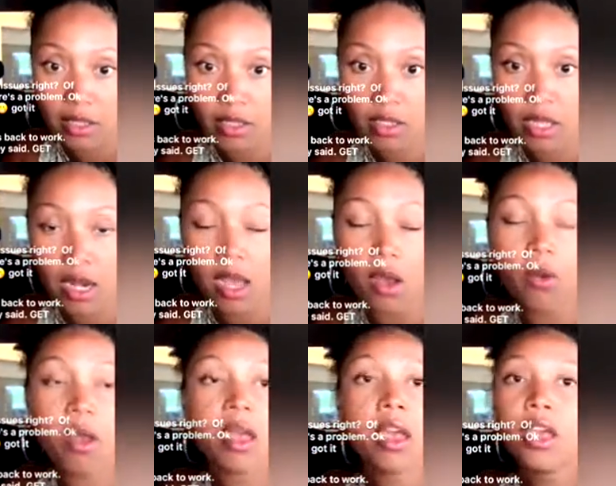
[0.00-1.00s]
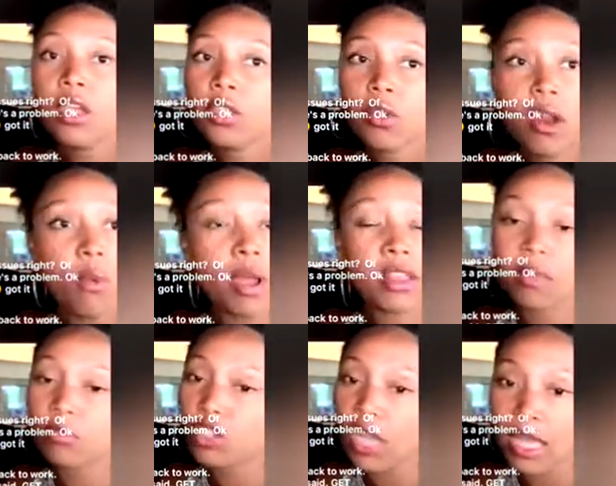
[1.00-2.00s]
You know, you don't want
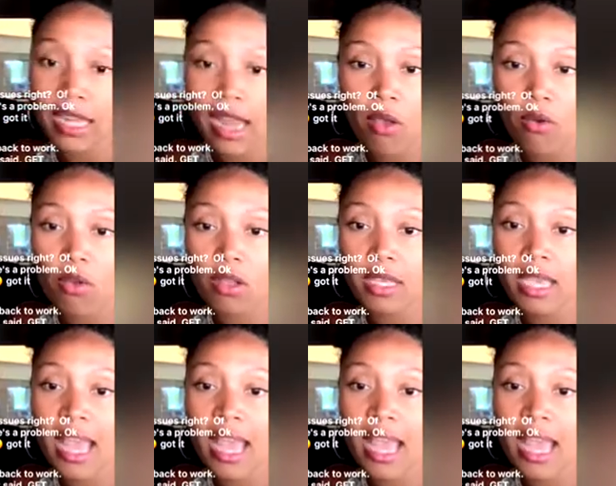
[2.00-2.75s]
them checking out early.